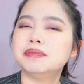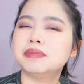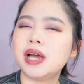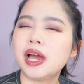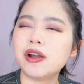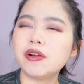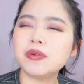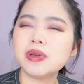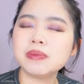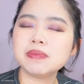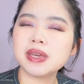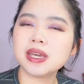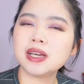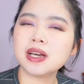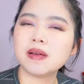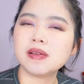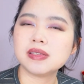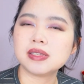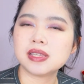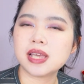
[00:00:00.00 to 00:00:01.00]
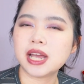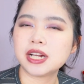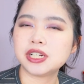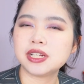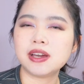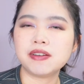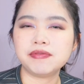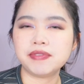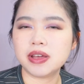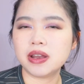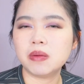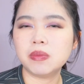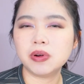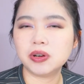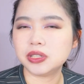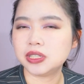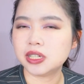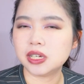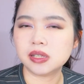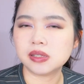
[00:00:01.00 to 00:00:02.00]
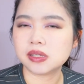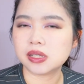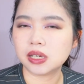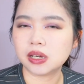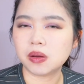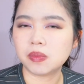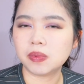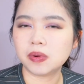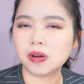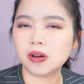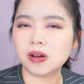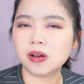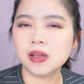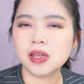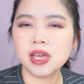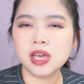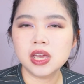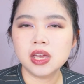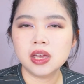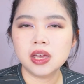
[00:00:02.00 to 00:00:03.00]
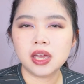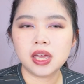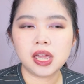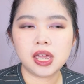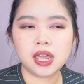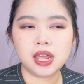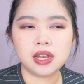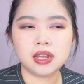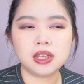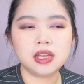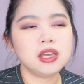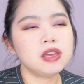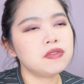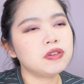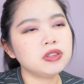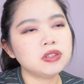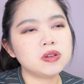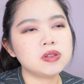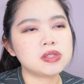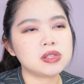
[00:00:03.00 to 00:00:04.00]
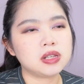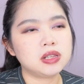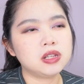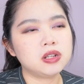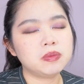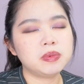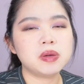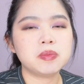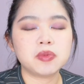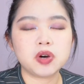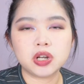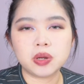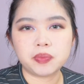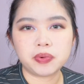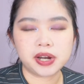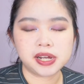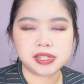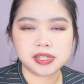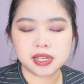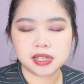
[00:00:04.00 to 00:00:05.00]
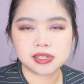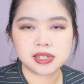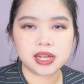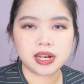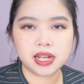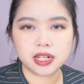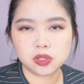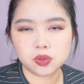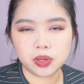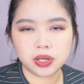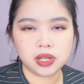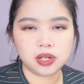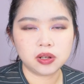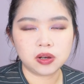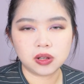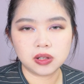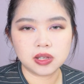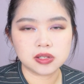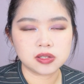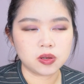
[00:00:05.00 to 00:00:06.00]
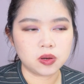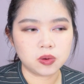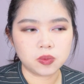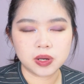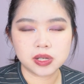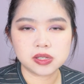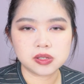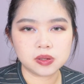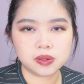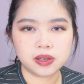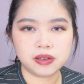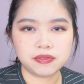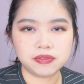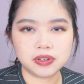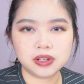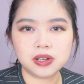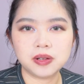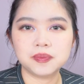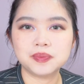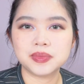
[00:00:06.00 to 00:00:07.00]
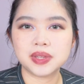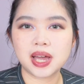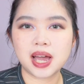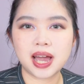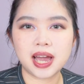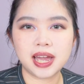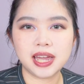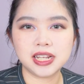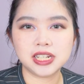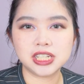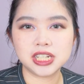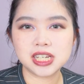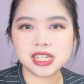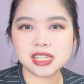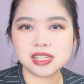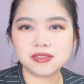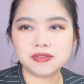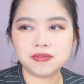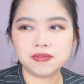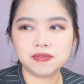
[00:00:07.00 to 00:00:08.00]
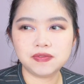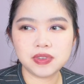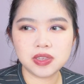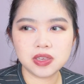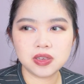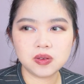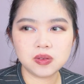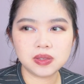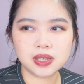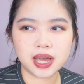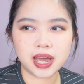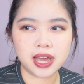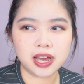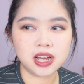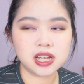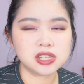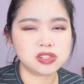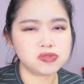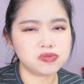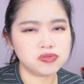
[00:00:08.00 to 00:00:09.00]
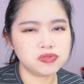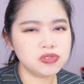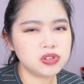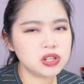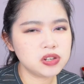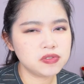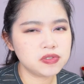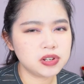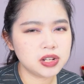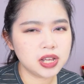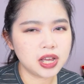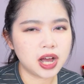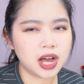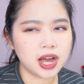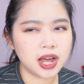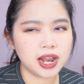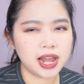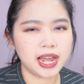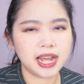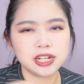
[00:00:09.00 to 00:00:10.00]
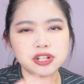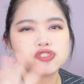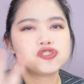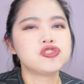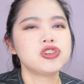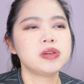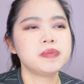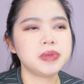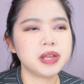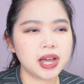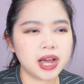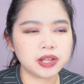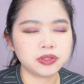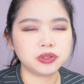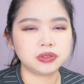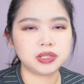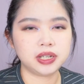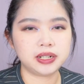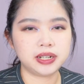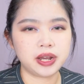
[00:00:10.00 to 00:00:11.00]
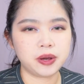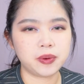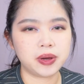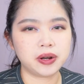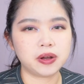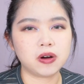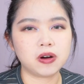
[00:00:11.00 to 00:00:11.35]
Heroine Makeup is actually available here in Singapore, and even though it's a little bit more on the pricier side, like $20 or whatsoever, I just feel that I heard it's really hard, like extremely hard to take that one